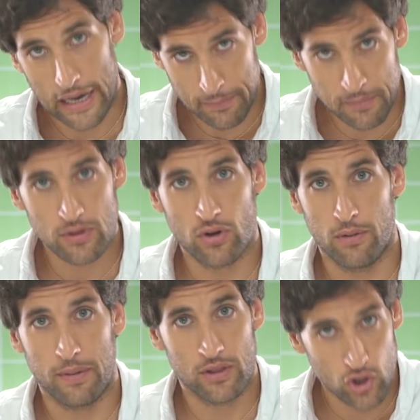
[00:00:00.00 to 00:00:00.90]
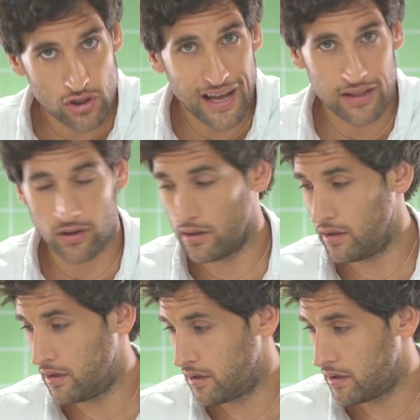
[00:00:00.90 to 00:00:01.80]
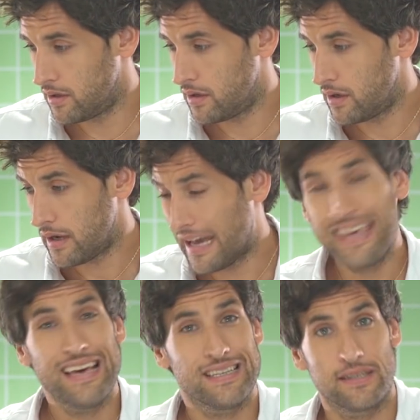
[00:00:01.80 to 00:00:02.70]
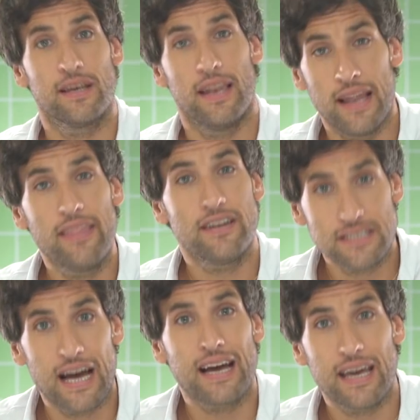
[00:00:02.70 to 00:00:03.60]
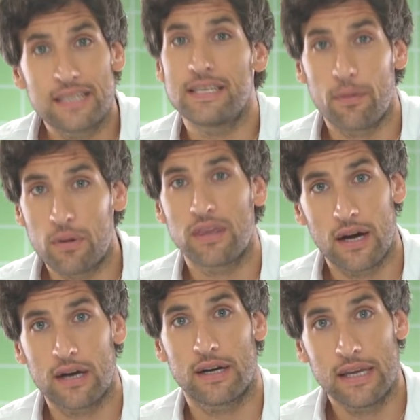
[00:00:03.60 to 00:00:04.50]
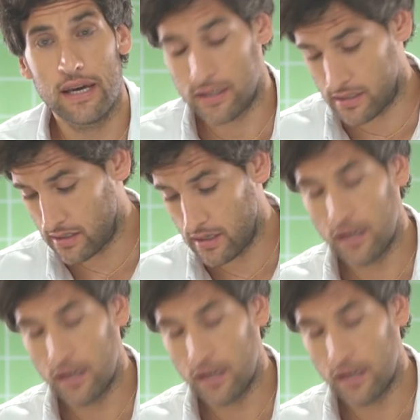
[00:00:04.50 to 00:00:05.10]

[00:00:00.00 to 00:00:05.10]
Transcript: I'm a bit old, but not that old. And yes, Landers can get someone younger, yes.